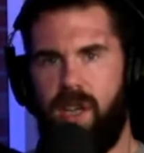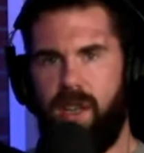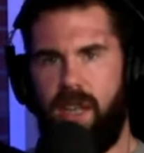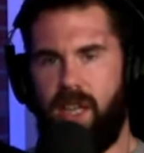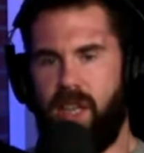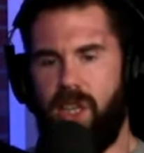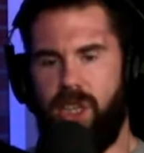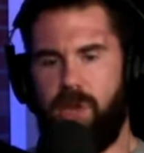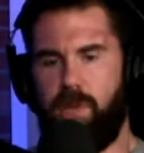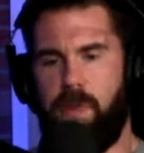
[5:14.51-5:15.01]

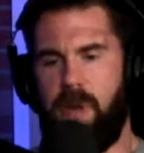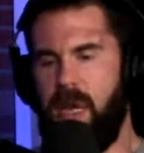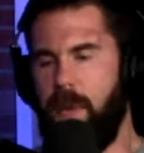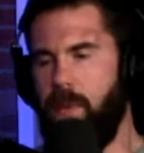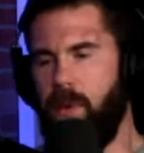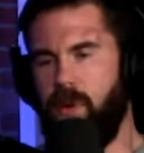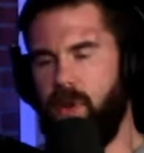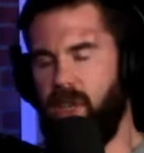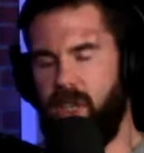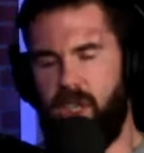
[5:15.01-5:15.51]
like these
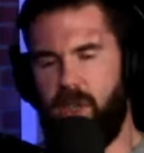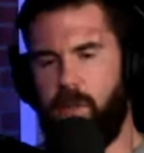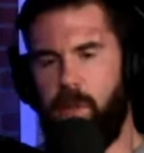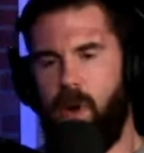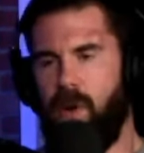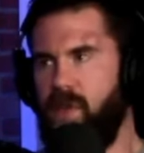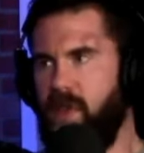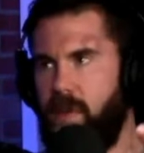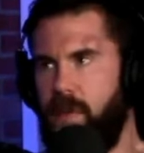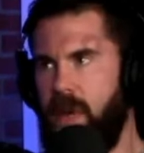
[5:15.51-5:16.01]
people like these
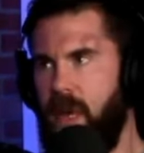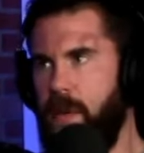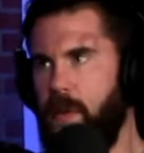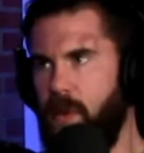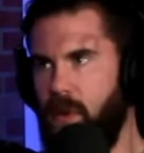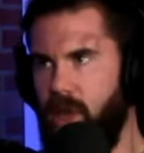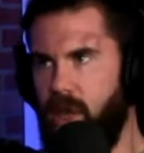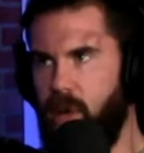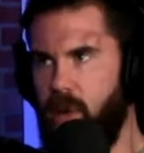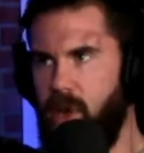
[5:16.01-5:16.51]
perfect
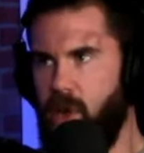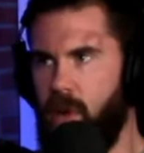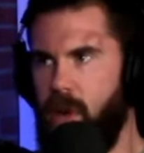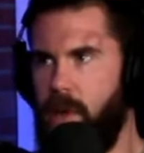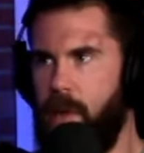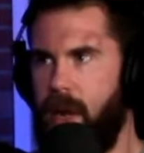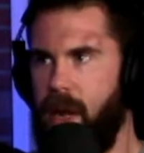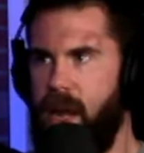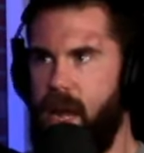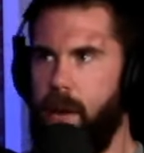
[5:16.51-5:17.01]
people like when you read
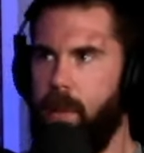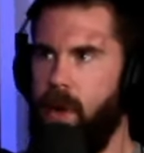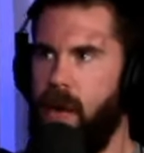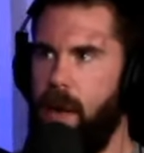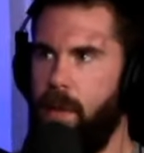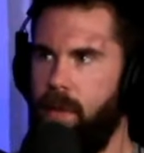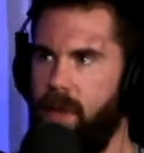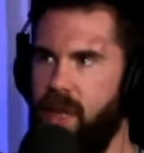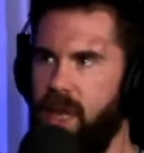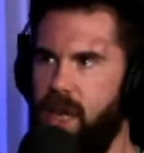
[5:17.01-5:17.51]
about
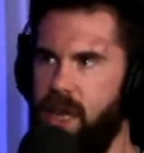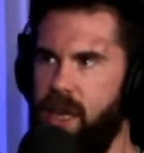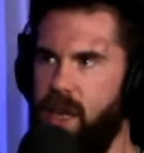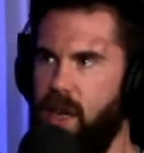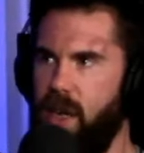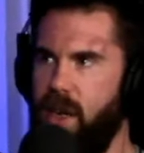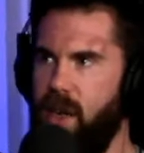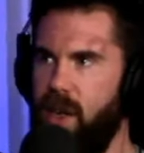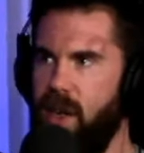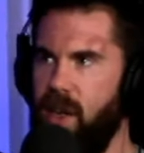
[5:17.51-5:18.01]
Abraham Lincoln
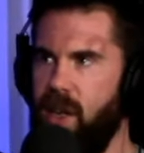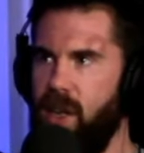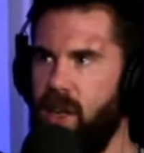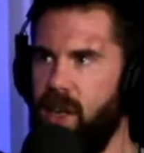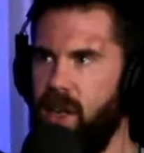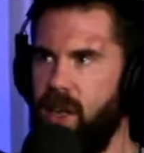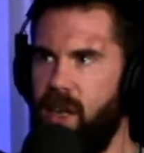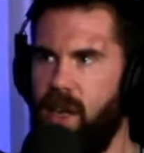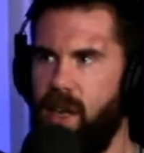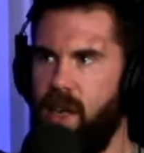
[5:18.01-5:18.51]

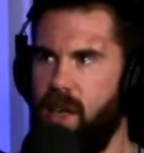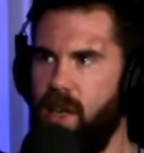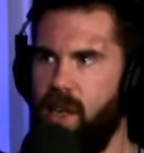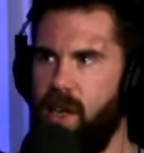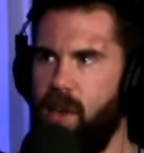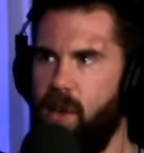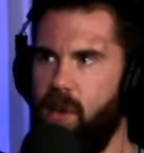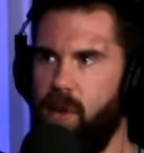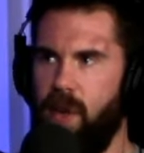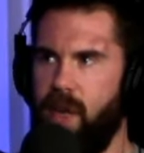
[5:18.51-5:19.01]
and uh, you
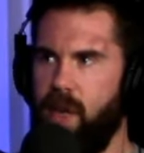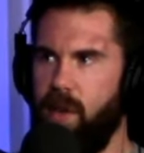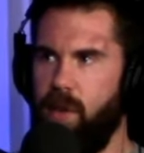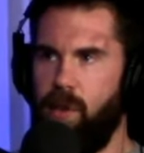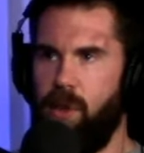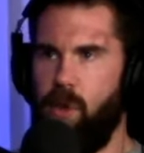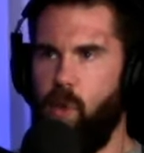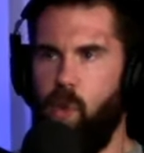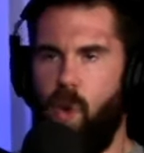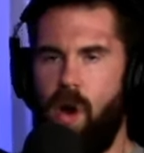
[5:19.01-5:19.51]
know like
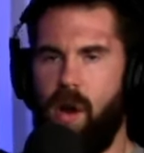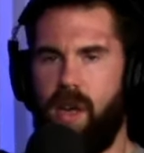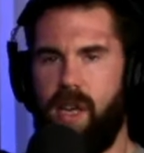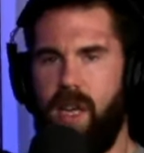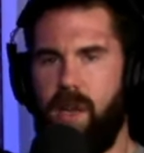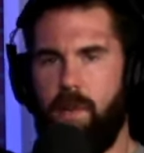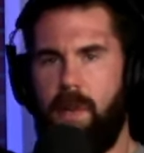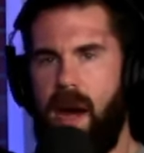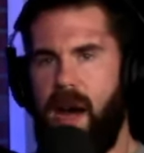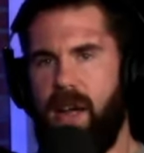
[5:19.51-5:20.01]

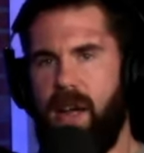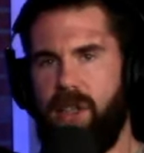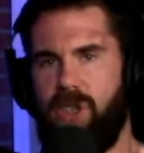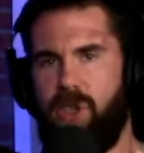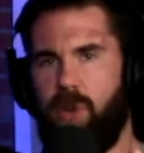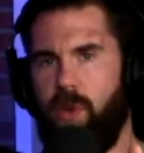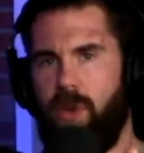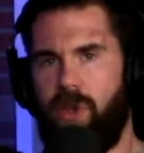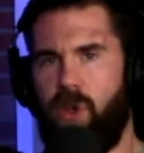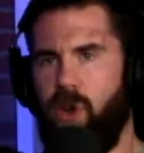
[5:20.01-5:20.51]
walking
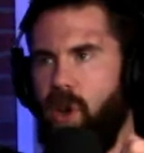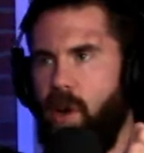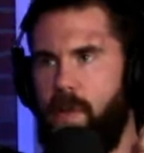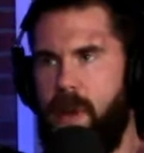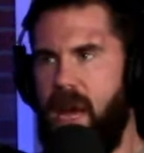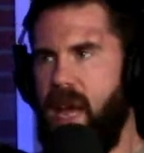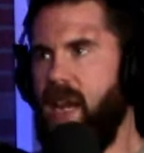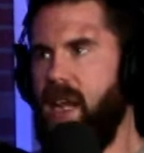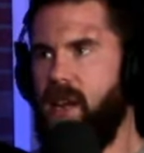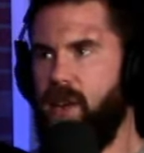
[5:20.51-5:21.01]
miles to return a
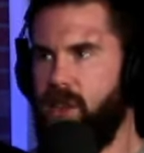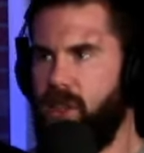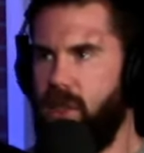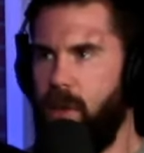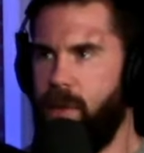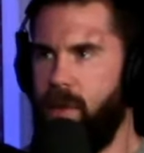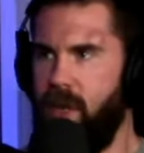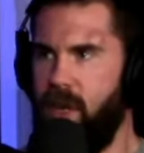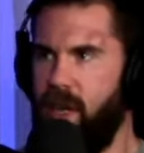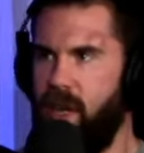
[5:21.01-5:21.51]
penny or
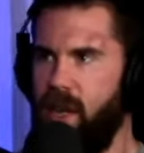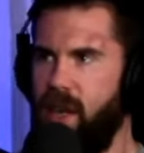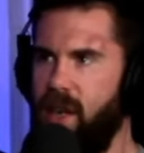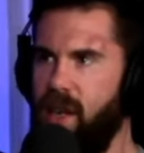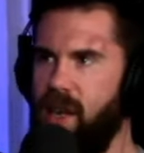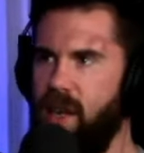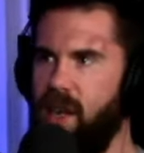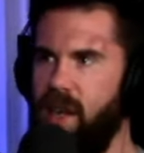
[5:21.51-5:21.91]
something and